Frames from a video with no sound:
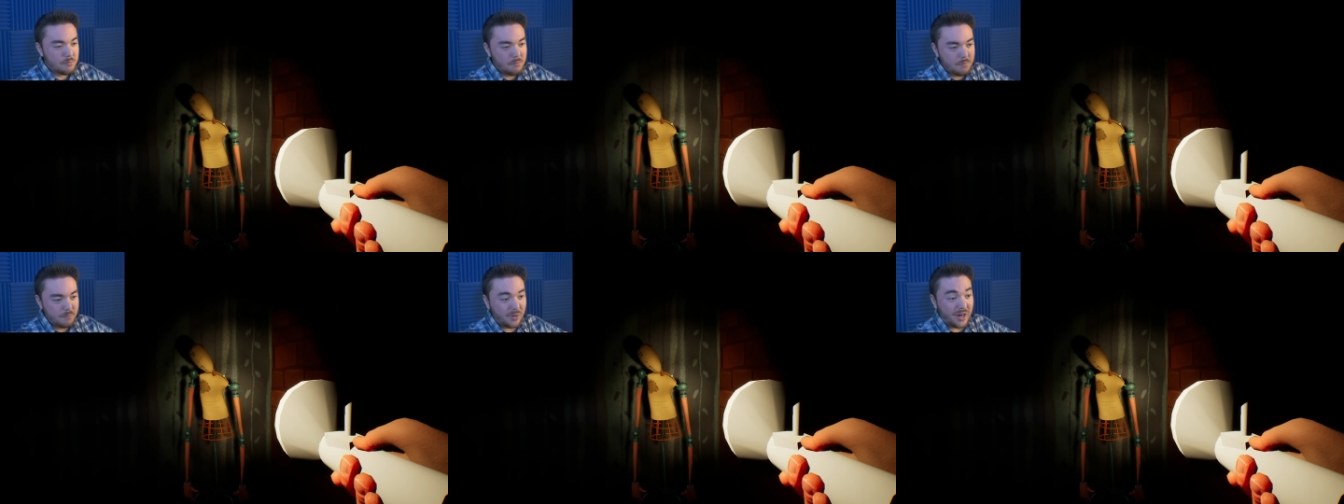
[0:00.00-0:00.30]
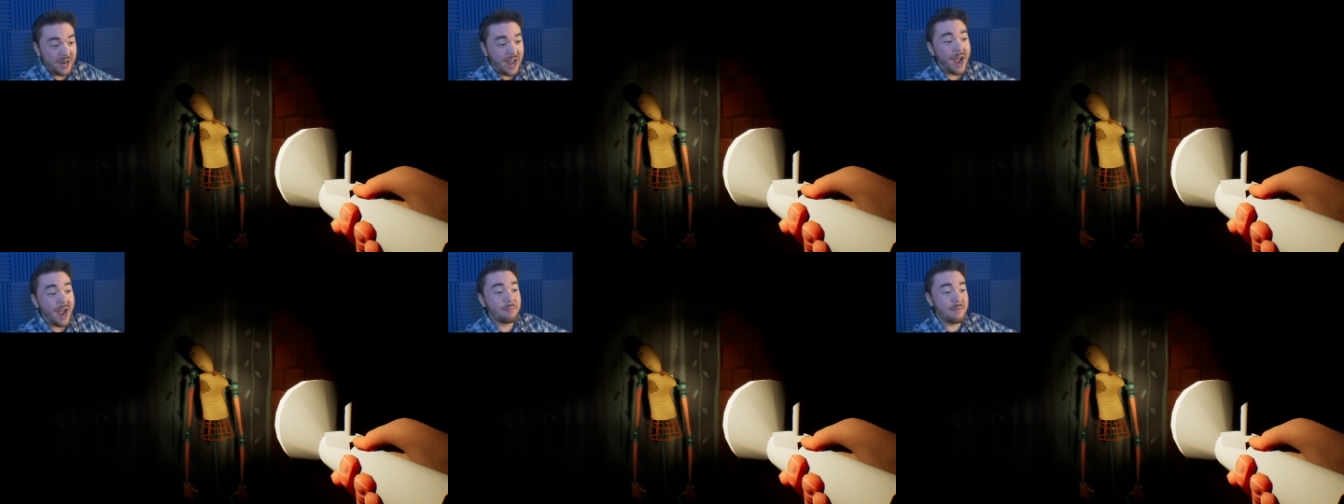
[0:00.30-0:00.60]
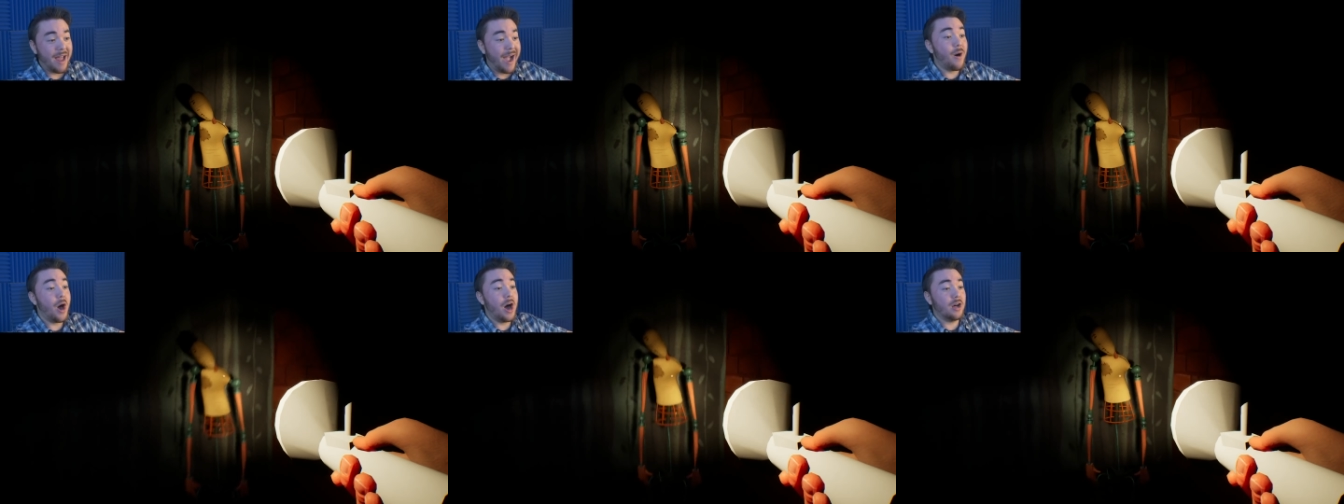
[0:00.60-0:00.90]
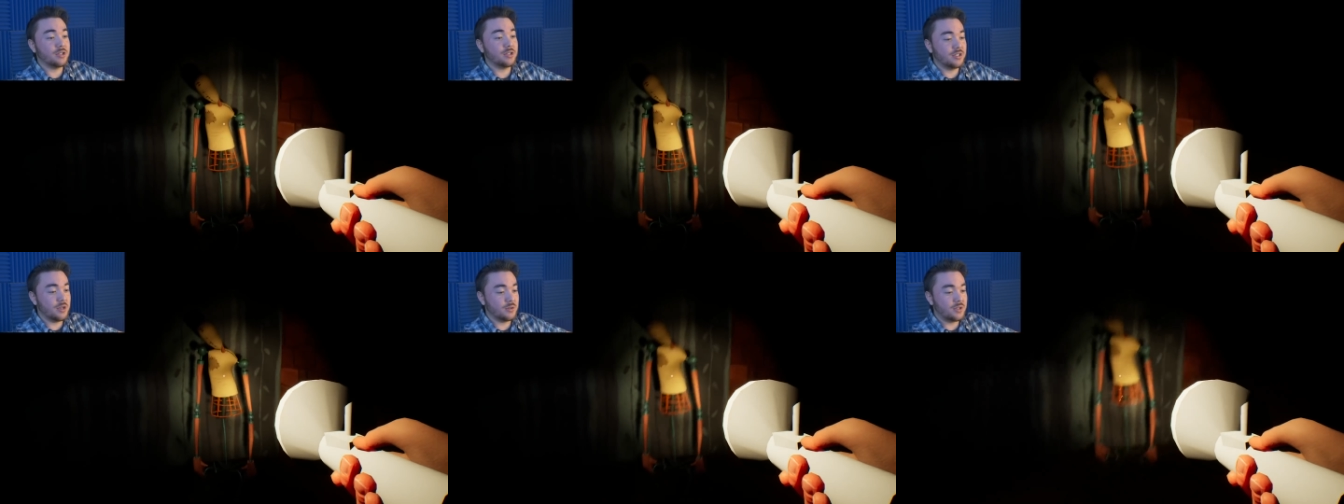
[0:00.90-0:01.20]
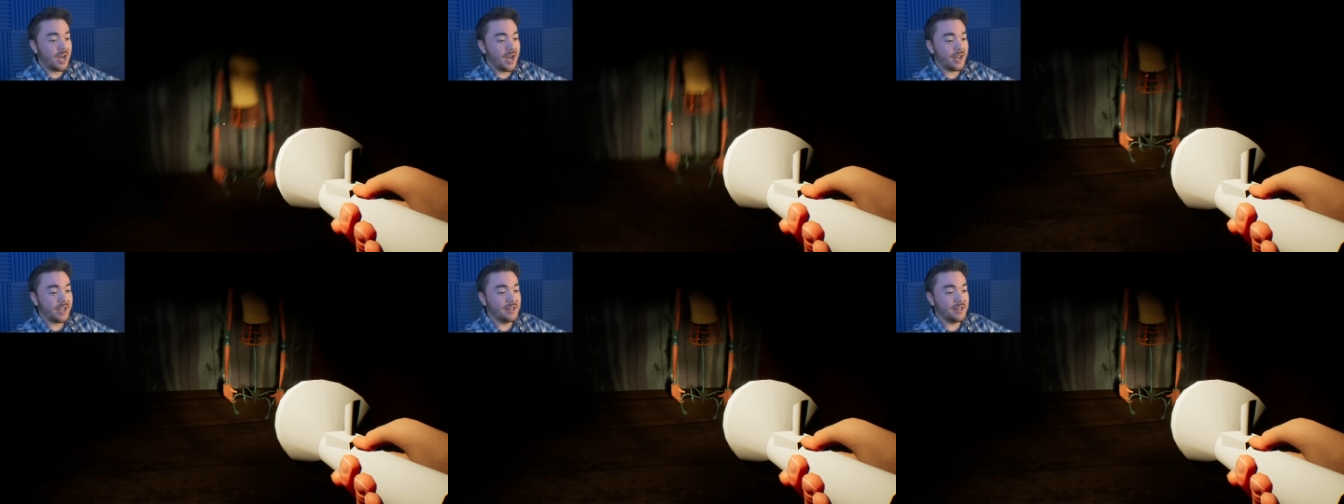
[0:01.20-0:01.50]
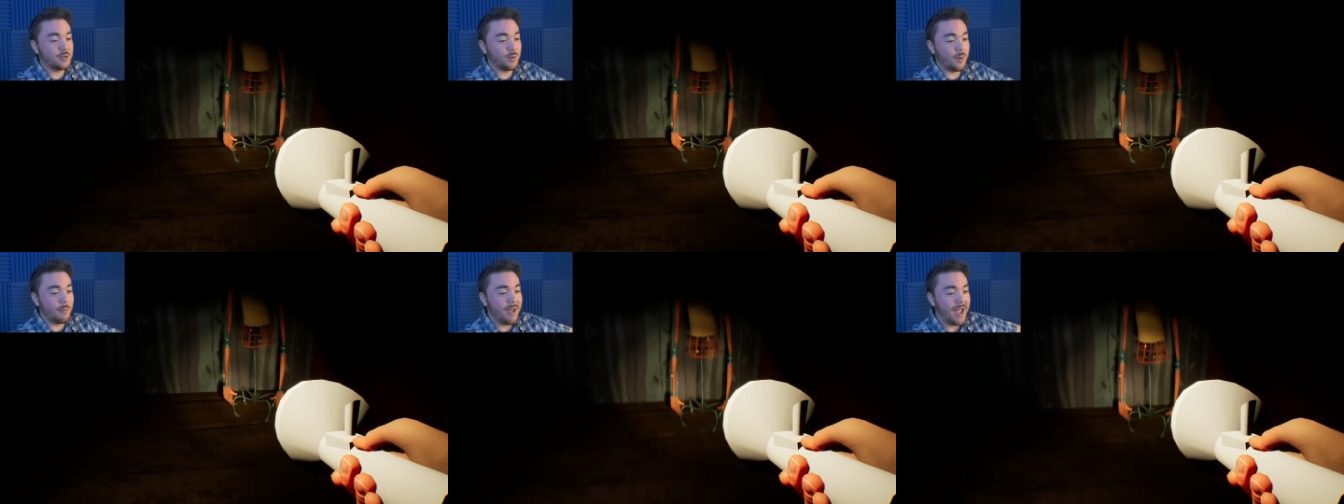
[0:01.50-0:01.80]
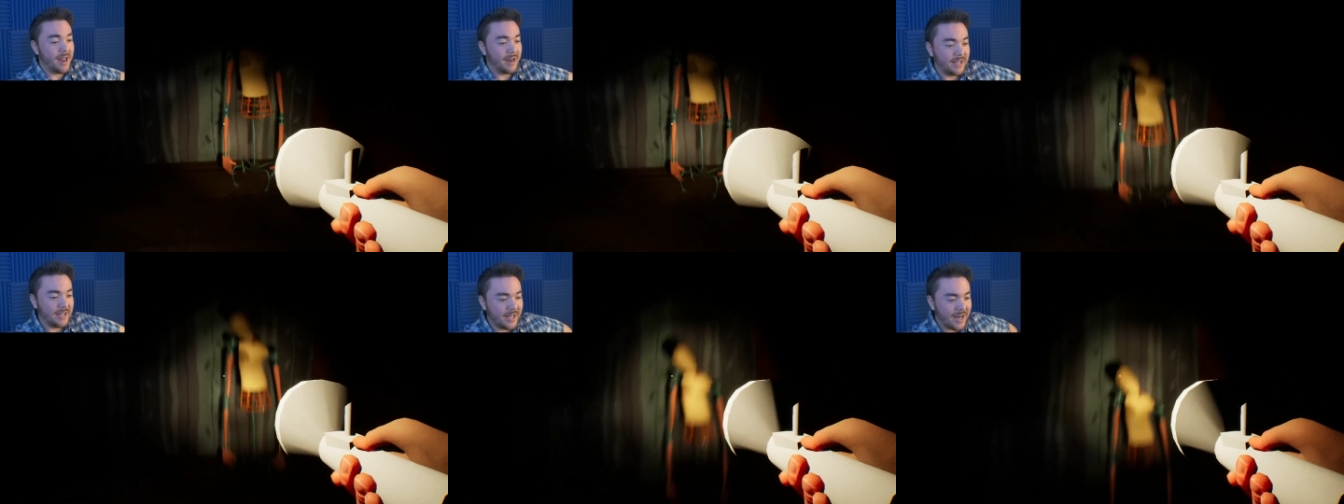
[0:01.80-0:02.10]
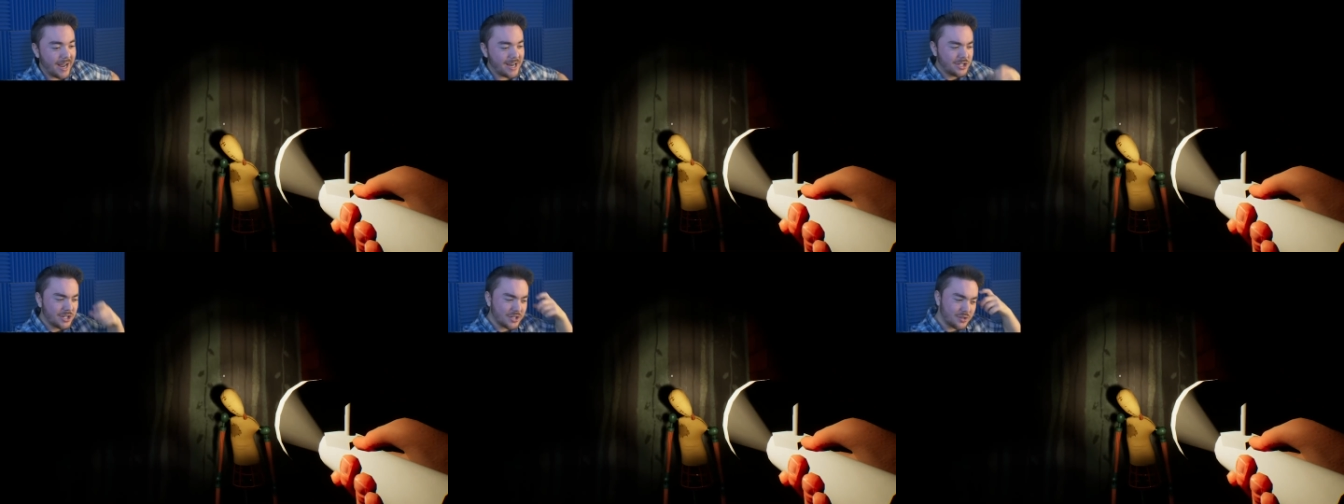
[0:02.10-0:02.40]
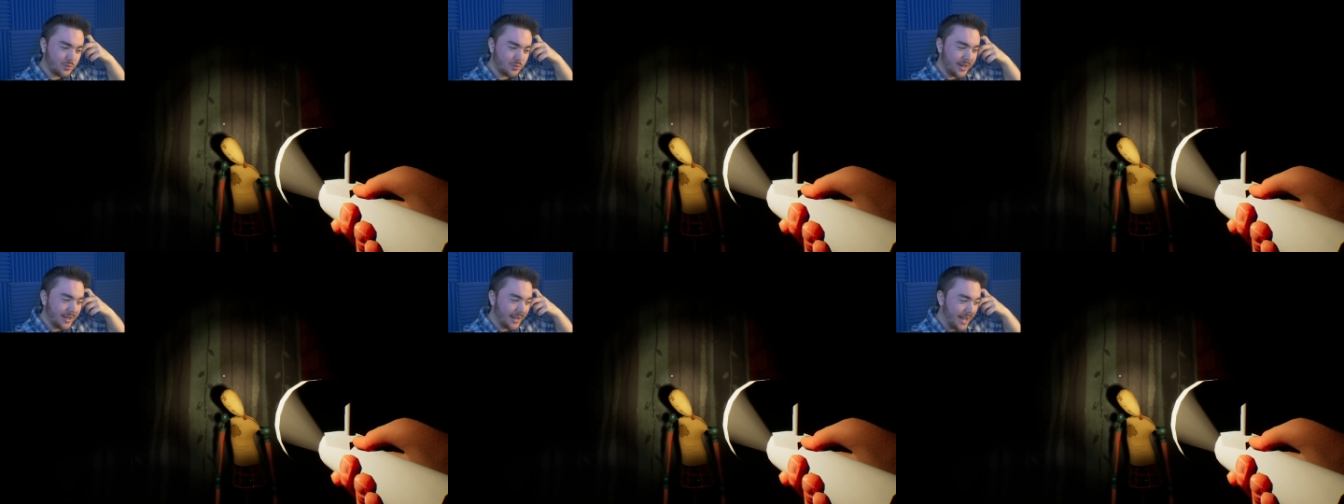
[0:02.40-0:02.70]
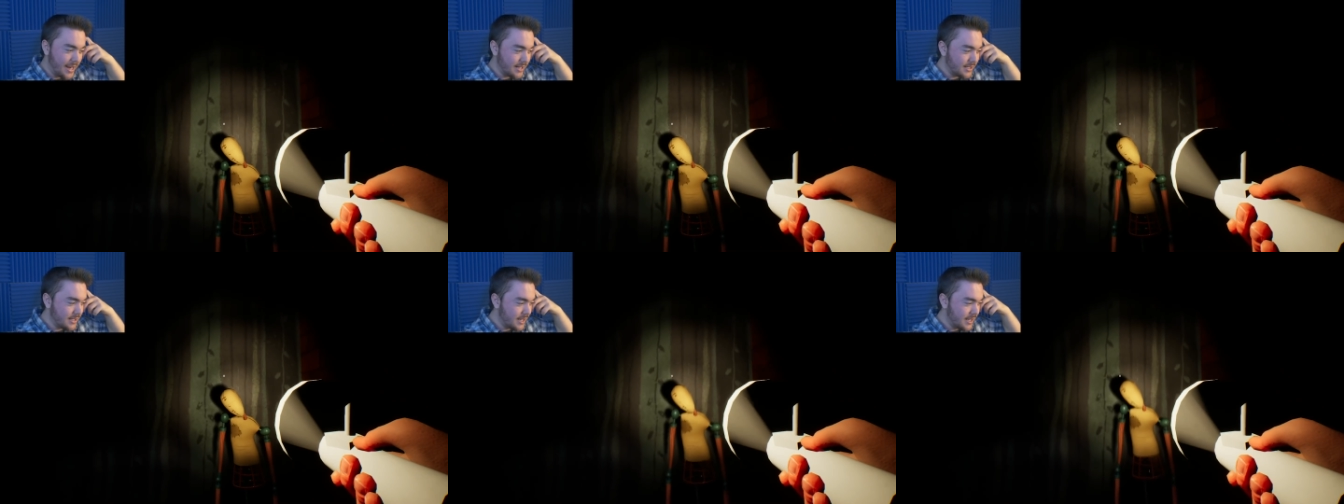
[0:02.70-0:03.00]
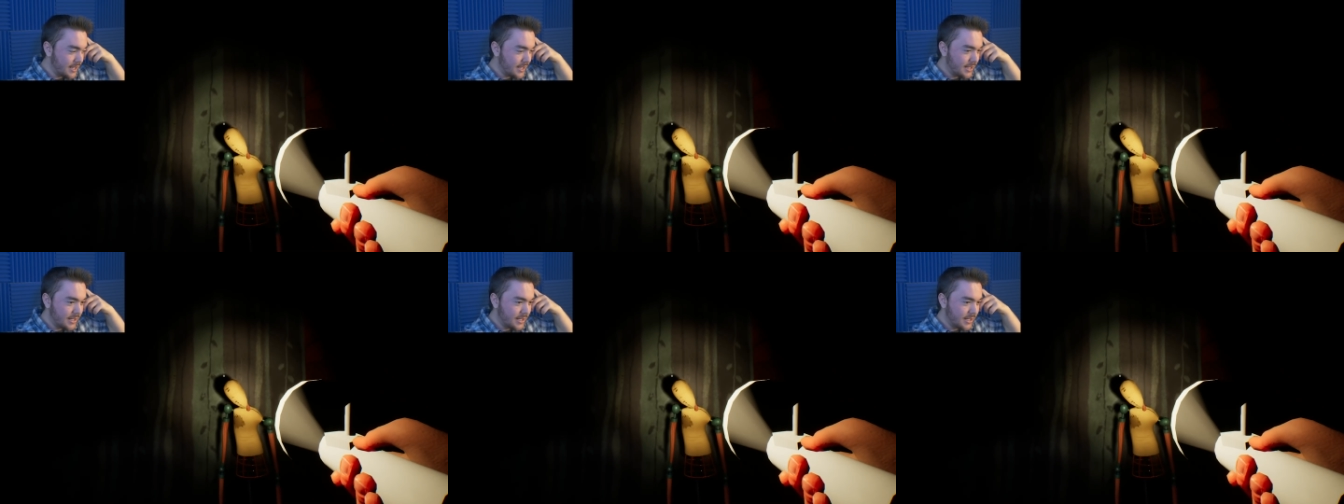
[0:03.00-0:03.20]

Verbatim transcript: But I'm now also talking to a mannequin. I just realized.